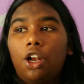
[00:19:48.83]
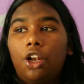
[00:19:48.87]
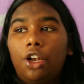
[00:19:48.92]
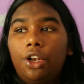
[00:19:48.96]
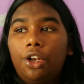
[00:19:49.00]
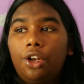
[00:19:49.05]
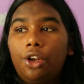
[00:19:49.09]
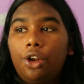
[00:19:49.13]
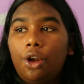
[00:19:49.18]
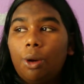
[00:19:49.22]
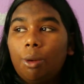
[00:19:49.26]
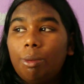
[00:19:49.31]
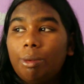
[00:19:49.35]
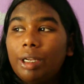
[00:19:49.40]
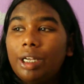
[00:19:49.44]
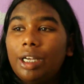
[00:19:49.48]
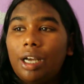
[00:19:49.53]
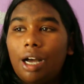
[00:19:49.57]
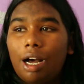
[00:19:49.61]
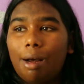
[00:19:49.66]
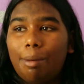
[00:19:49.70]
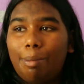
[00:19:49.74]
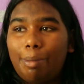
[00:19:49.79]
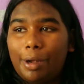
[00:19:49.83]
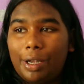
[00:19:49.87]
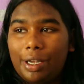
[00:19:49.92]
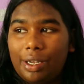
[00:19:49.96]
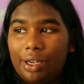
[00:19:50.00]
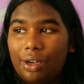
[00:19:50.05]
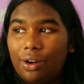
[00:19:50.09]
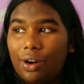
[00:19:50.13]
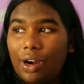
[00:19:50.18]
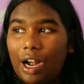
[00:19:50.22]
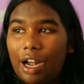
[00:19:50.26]
Nobody up
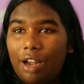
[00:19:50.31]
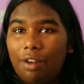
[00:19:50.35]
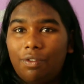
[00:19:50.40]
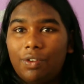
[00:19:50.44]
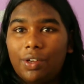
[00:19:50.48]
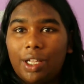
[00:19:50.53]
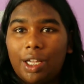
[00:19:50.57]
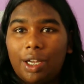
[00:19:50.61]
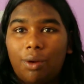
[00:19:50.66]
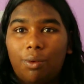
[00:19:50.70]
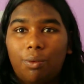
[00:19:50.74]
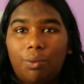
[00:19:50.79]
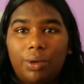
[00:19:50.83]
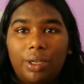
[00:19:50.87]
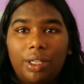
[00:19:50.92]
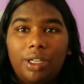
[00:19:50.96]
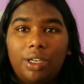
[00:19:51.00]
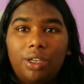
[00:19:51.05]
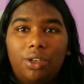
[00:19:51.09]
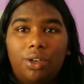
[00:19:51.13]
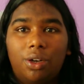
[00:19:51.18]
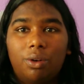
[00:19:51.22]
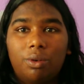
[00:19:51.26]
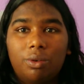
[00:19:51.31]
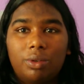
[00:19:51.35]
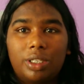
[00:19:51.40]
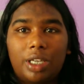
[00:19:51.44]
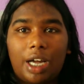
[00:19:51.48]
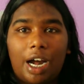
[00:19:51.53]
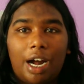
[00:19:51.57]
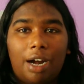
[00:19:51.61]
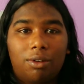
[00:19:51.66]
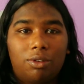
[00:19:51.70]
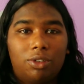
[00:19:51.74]
here, I feel like, really knows
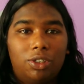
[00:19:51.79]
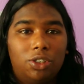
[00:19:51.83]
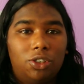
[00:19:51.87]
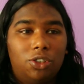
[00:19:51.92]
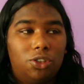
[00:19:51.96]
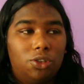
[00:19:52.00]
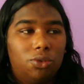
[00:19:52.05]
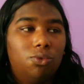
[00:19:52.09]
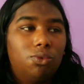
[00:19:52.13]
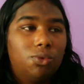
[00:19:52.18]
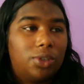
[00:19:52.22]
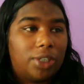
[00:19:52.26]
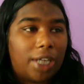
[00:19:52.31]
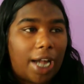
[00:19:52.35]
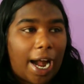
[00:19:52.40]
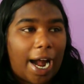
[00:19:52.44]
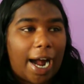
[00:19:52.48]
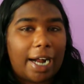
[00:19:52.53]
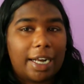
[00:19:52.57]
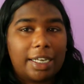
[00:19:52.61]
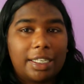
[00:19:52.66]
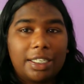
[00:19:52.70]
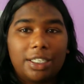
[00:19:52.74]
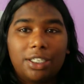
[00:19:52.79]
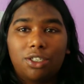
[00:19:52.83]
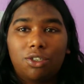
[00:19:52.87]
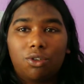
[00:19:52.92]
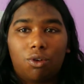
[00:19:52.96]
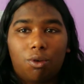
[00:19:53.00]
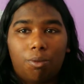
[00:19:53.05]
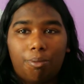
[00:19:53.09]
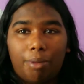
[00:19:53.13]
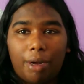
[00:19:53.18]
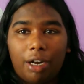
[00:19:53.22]
how to do taxes
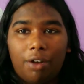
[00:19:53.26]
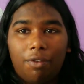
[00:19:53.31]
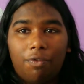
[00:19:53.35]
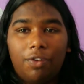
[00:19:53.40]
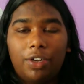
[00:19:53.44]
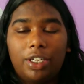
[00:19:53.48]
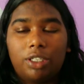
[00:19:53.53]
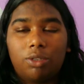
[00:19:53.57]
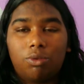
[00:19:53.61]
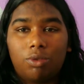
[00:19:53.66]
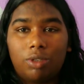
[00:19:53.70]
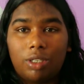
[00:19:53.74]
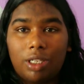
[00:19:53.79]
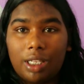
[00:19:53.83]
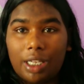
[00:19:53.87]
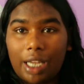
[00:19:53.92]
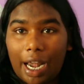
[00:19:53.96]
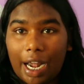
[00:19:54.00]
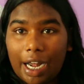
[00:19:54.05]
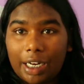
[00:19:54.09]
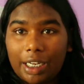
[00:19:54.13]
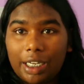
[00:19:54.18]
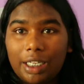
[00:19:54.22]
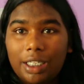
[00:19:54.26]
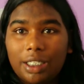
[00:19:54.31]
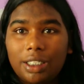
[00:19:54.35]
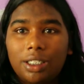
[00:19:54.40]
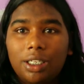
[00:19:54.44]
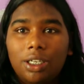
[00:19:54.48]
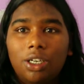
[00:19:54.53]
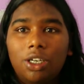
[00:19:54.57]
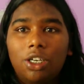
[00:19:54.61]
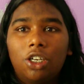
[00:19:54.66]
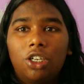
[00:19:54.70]
or benefits with
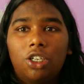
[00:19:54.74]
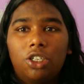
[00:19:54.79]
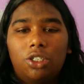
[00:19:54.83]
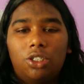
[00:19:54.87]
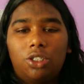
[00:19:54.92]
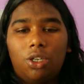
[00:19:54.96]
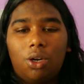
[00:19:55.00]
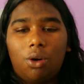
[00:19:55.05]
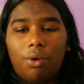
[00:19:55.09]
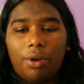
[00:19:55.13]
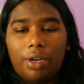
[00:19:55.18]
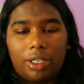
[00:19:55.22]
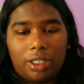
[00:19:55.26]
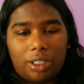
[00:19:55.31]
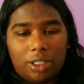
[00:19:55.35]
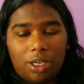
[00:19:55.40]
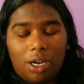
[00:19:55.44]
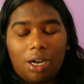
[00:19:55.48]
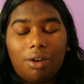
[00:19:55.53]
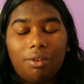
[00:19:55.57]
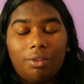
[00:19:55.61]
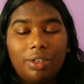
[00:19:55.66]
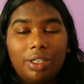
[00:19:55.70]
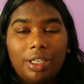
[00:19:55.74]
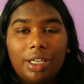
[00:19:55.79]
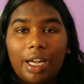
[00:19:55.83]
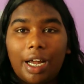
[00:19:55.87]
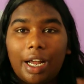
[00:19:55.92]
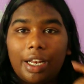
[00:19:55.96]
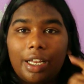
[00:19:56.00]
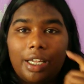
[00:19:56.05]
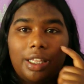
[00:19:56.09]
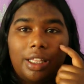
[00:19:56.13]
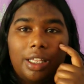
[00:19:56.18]
nannies. So it's not really
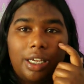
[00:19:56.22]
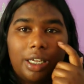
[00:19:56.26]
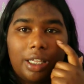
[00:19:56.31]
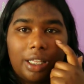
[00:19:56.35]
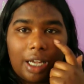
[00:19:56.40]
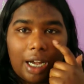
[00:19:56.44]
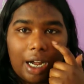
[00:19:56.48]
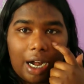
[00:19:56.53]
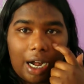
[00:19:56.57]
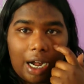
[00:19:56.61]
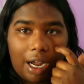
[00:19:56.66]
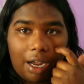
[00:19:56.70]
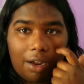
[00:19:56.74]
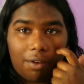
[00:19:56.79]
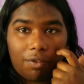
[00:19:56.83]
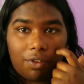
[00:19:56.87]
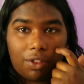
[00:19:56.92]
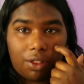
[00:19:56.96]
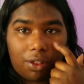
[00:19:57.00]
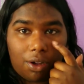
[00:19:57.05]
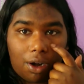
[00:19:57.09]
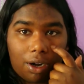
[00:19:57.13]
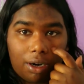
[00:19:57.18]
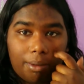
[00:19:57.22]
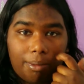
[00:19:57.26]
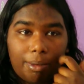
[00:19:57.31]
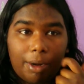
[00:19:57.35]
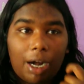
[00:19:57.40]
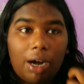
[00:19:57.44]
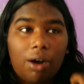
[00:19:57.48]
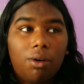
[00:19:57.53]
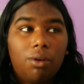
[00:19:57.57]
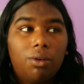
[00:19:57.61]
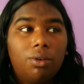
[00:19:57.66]
anything that I've thought
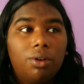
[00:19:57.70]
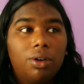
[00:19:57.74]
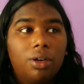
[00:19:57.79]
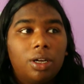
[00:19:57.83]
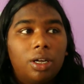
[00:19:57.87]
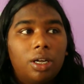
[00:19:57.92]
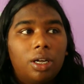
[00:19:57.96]
about.